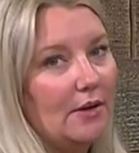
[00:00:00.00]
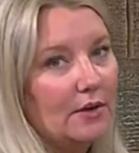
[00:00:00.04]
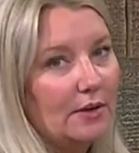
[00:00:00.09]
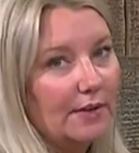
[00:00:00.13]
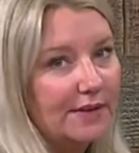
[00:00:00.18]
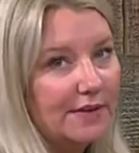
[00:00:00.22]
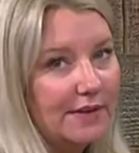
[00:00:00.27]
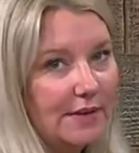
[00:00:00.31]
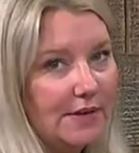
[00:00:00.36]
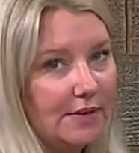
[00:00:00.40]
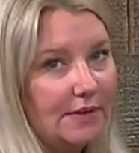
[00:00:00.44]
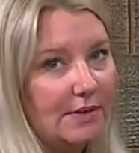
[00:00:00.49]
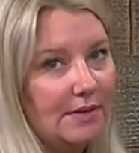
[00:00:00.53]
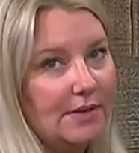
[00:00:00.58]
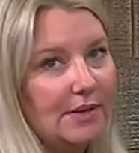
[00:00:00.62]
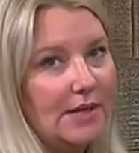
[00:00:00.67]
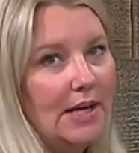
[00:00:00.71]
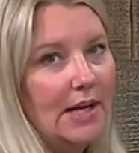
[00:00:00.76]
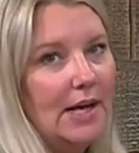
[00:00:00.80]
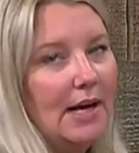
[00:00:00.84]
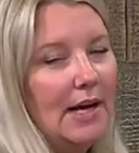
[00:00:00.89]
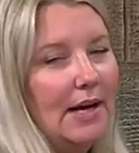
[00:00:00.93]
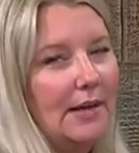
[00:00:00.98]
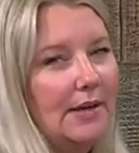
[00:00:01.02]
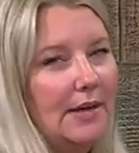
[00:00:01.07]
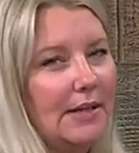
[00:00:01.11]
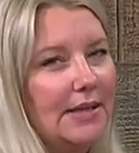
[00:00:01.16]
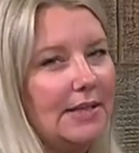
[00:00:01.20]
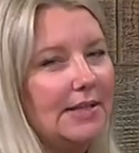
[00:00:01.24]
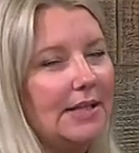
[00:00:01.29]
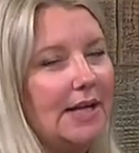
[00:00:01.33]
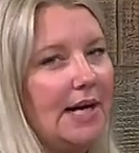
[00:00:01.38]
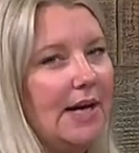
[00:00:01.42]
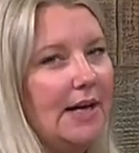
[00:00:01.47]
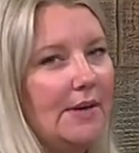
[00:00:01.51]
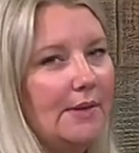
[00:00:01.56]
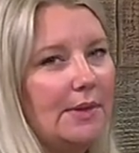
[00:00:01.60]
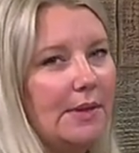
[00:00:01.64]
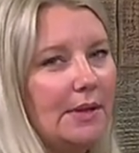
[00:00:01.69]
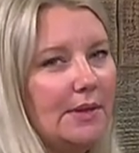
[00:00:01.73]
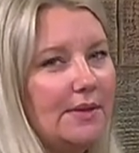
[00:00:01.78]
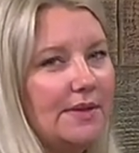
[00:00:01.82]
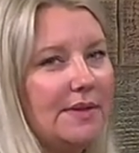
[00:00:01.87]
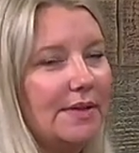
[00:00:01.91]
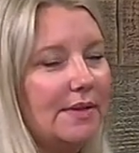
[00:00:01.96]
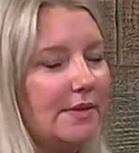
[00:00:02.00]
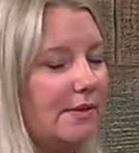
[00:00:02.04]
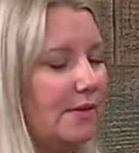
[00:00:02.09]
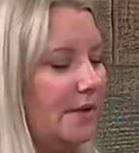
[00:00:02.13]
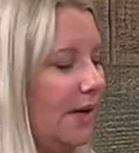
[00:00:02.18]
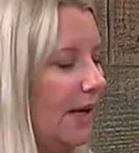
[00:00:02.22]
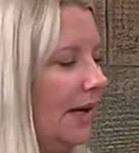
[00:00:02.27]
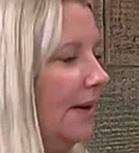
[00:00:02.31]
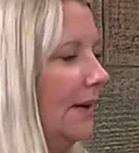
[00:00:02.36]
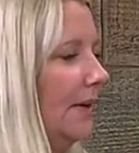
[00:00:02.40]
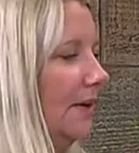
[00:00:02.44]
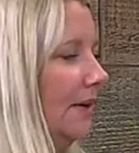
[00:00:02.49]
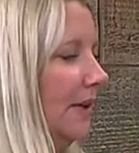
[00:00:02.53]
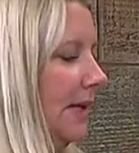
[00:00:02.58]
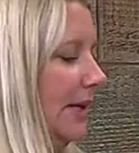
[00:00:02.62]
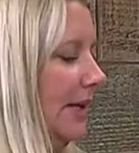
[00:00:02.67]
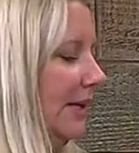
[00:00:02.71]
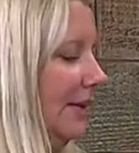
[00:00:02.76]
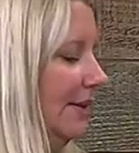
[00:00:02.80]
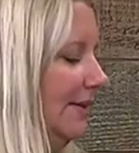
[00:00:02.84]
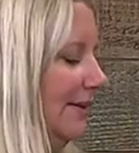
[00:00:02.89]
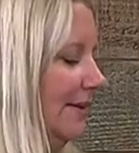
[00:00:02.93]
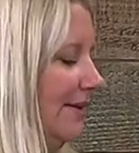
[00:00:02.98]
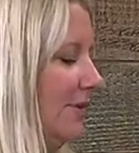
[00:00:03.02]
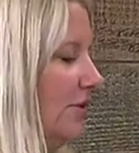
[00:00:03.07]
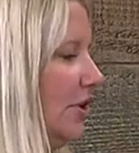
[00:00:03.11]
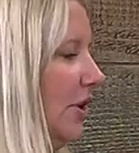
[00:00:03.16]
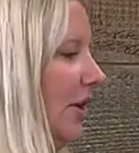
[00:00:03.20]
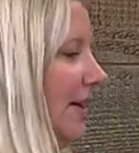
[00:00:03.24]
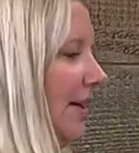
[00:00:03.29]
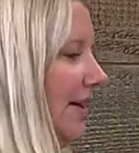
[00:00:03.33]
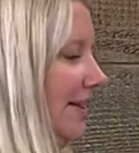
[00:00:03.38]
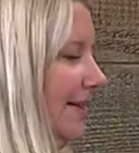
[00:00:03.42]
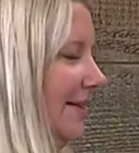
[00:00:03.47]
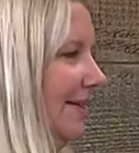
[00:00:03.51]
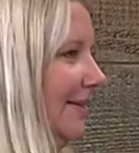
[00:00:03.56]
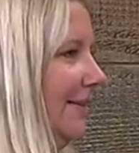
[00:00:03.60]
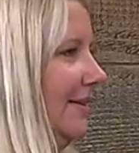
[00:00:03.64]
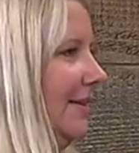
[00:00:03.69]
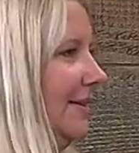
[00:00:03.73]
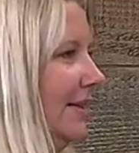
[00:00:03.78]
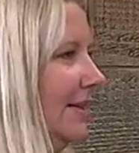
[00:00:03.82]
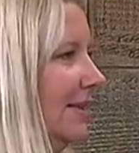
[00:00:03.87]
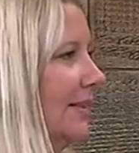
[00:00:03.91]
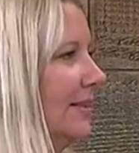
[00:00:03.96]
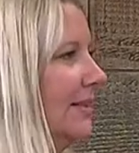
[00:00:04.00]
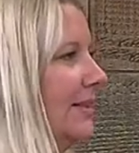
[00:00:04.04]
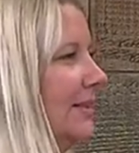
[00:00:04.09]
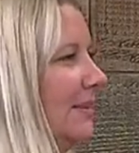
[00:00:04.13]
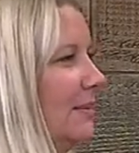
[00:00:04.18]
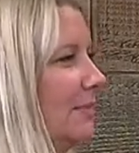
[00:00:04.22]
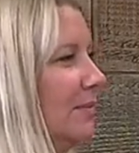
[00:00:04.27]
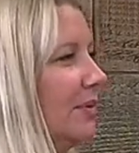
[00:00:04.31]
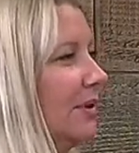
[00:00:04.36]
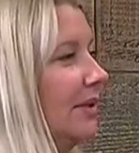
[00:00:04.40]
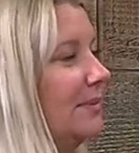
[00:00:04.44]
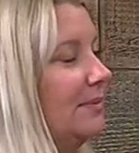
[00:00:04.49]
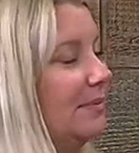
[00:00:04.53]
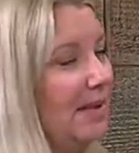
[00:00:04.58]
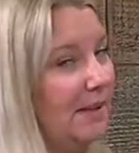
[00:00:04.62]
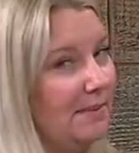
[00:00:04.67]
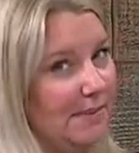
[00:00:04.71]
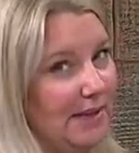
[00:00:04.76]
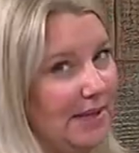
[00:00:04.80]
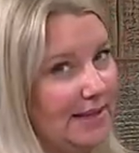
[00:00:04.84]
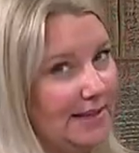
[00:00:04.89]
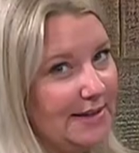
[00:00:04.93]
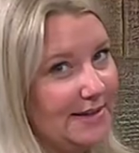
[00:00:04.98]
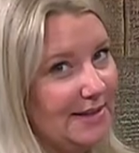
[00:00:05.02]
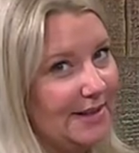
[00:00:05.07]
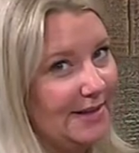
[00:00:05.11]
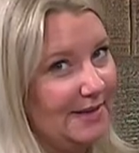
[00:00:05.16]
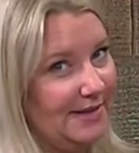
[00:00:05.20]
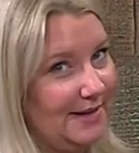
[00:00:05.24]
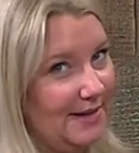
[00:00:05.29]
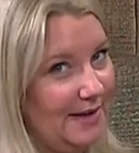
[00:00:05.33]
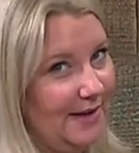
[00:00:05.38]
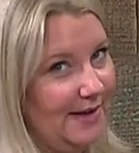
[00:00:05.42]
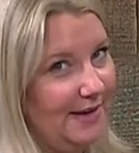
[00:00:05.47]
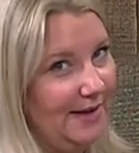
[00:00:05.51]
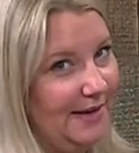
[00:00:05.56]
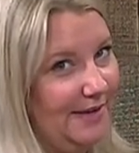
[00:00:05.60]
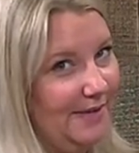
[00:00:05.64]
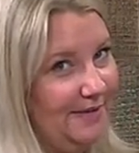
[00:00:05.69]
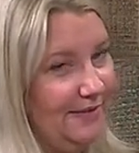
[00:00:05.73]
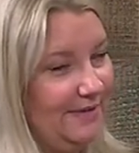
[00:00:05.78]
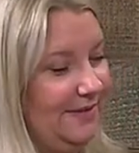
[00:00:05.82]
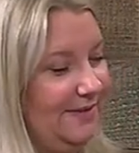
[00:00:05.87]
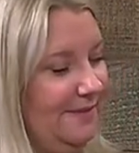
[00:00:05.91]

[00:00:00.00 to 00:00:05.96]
also. I like to add those little highlights just to bring my painting alive.